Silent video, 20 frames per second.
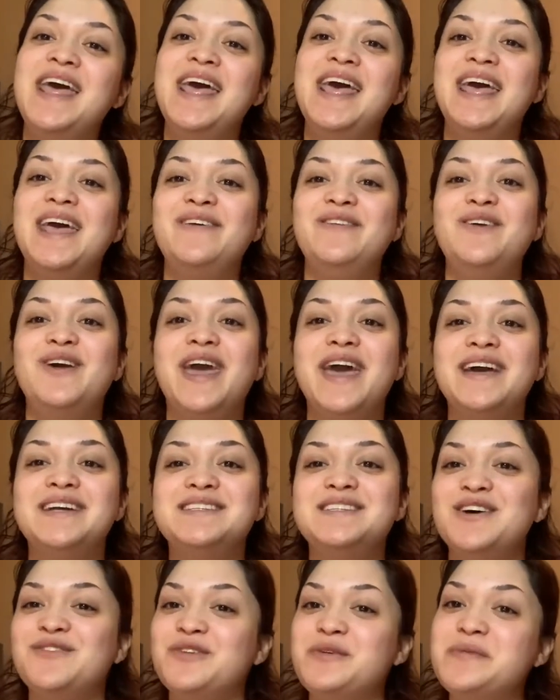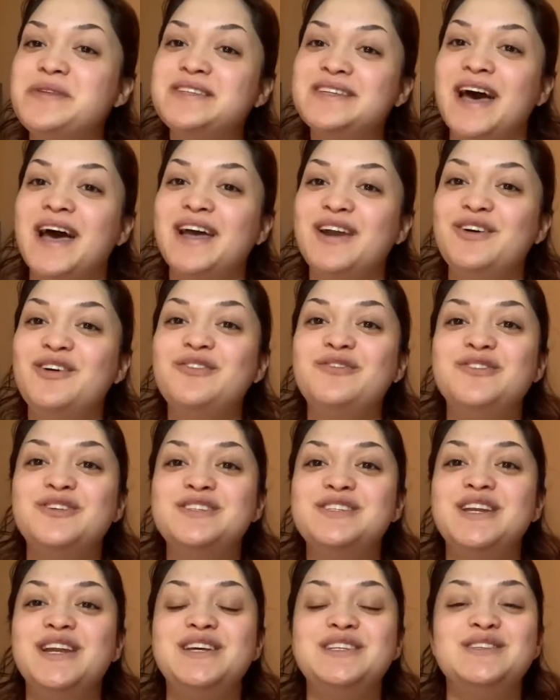if you can't tell from the title for
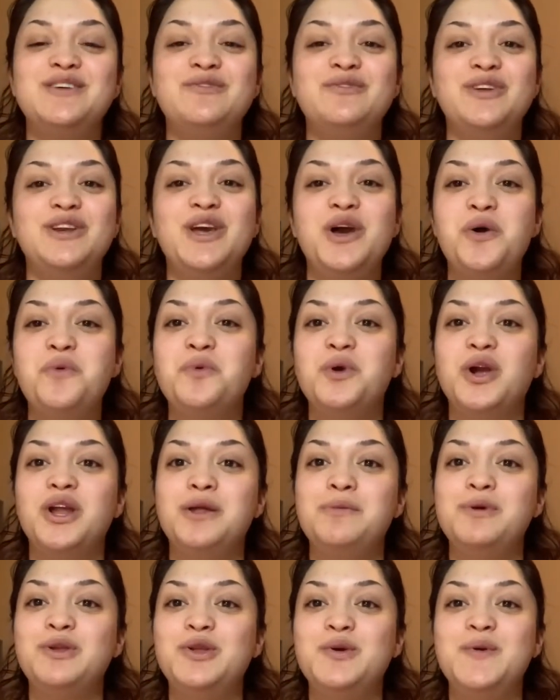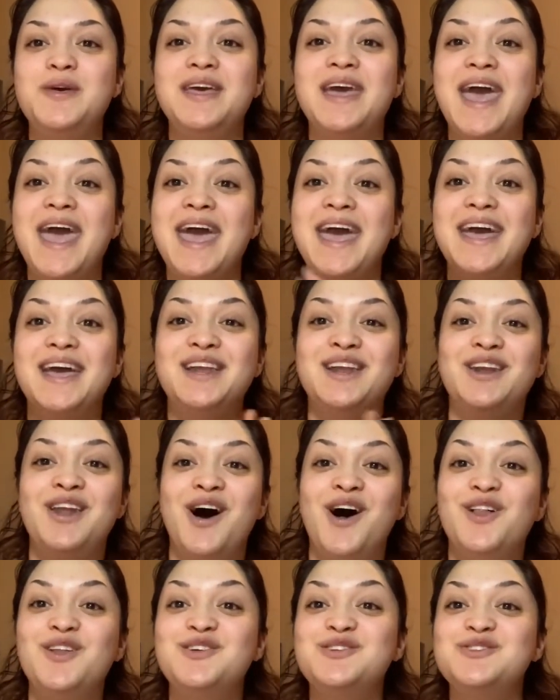today's video we're going to be doing a
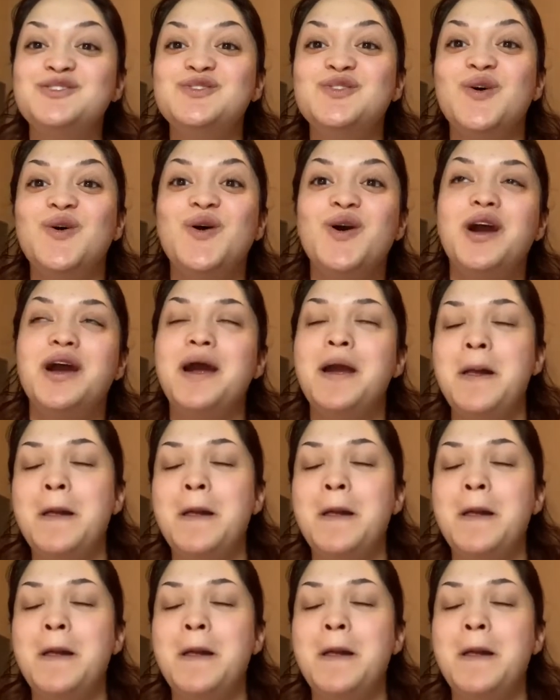dollar store